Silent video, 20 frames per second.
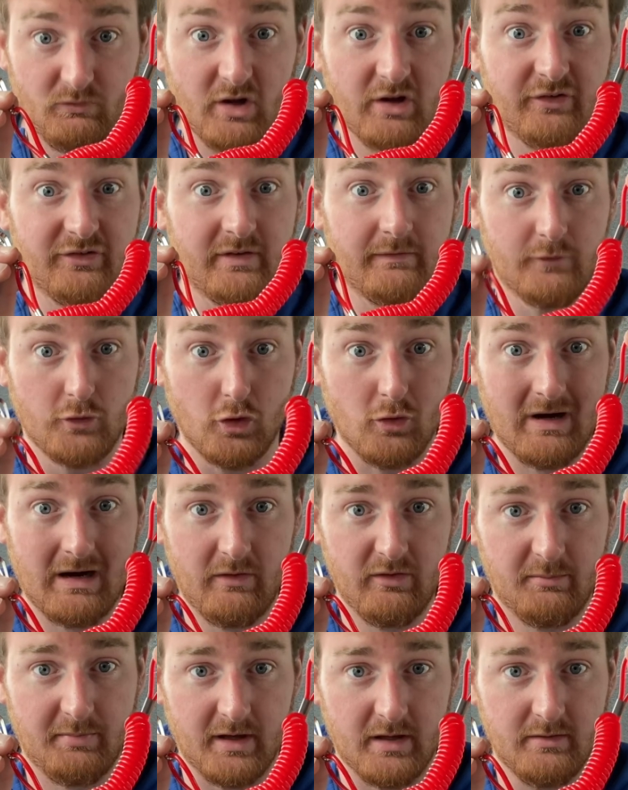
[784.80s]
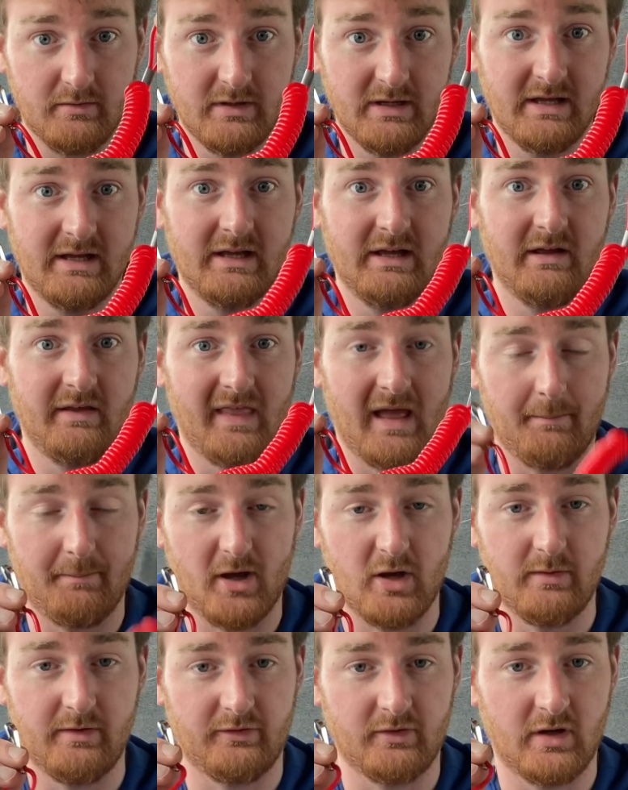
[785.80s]
So if you're out the boat, that
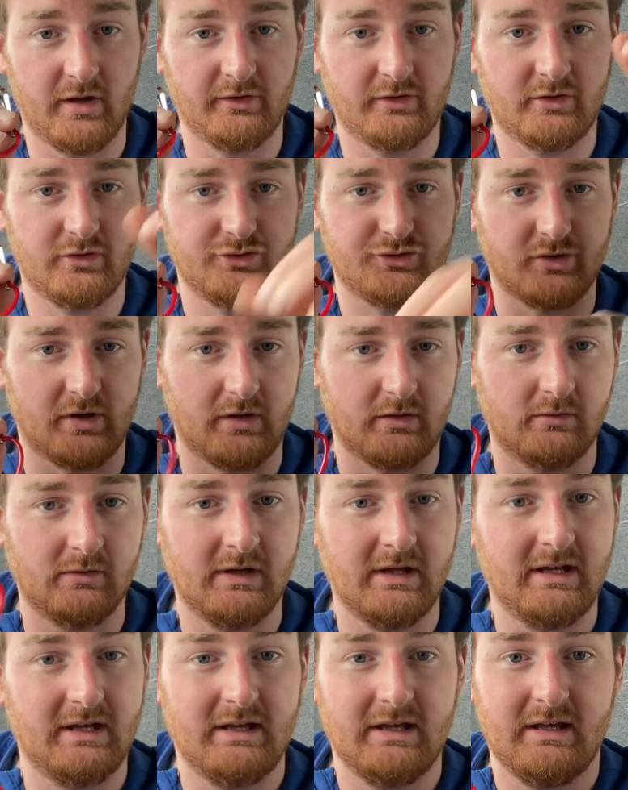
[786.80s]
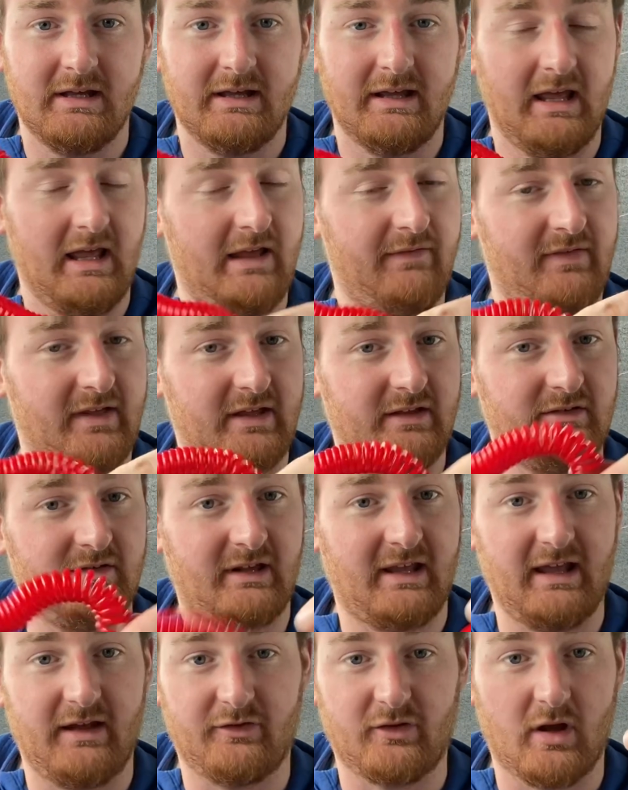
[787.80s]
boat is not under control. If it
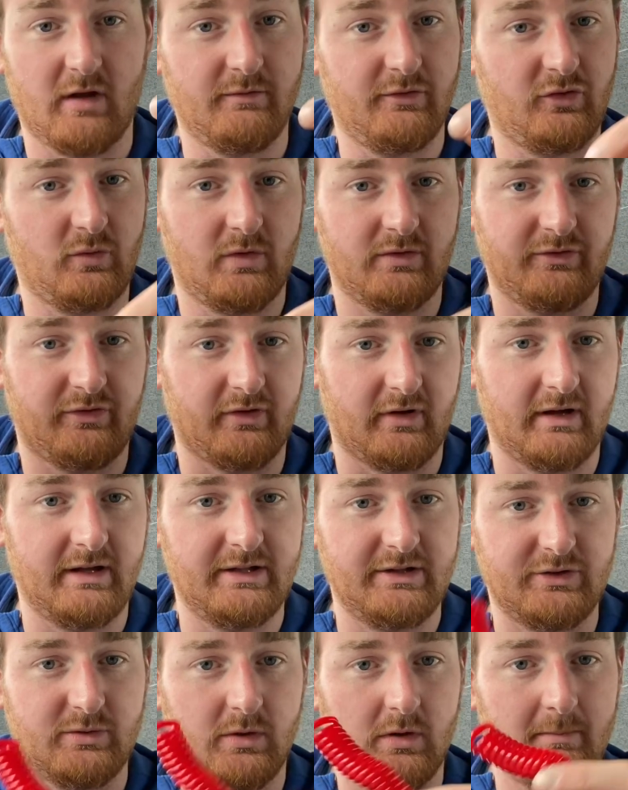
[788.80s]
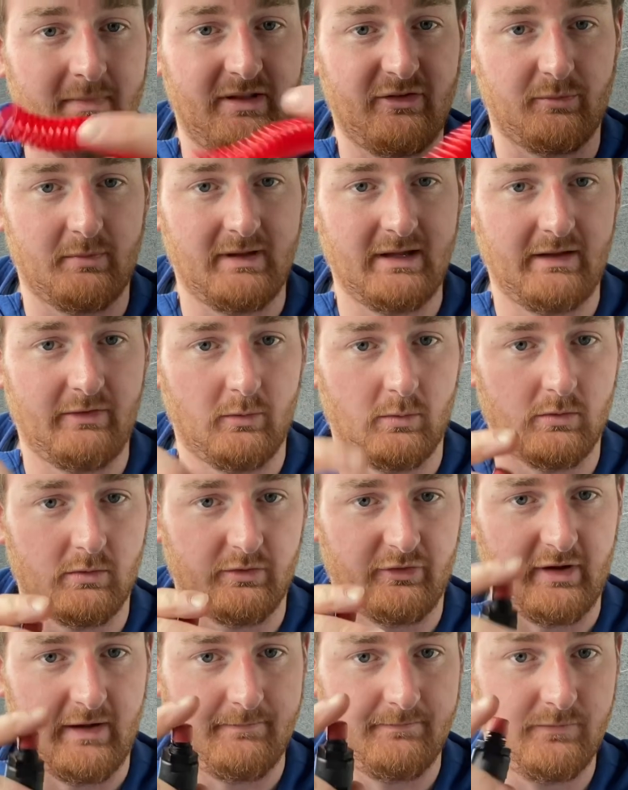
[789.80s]
kicks over to one side, you are mincemeat in the
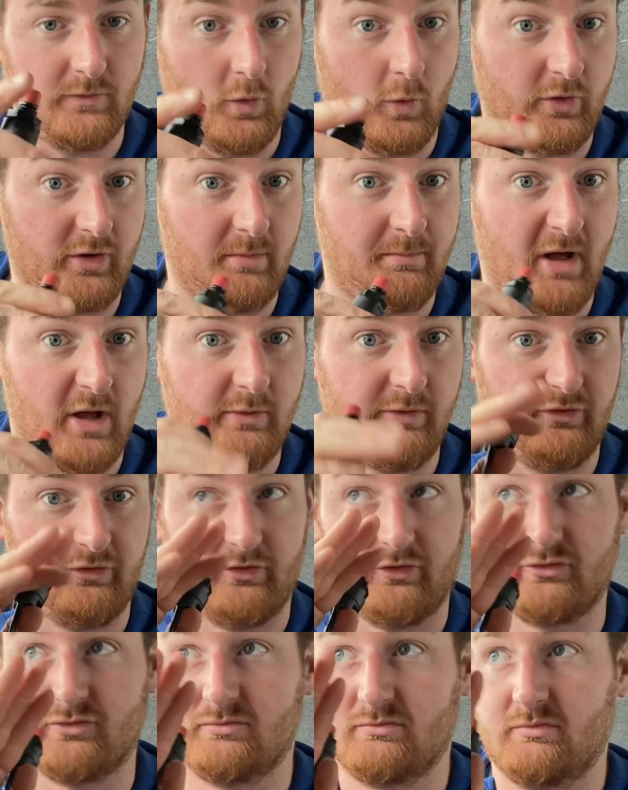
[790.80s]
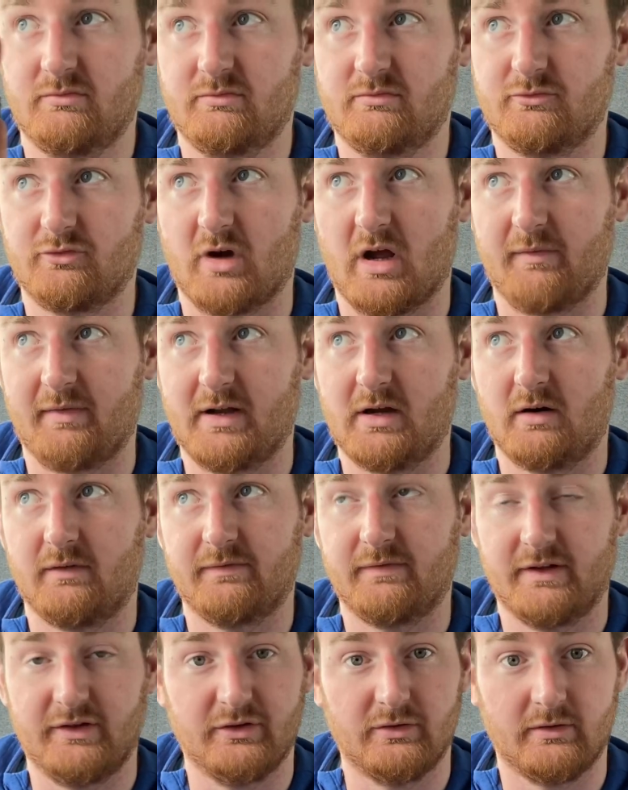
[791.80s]
water, or your boat's just driving
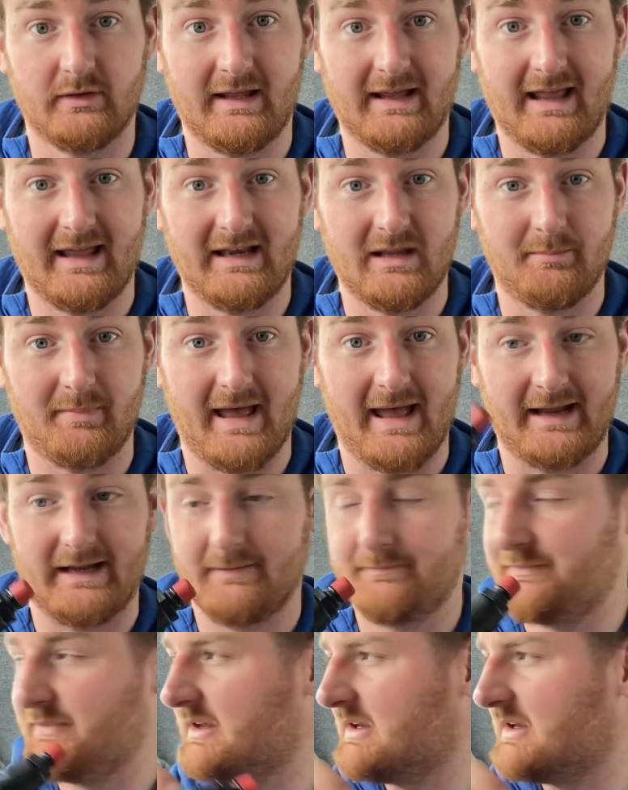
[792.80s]
off and you're not getting it back.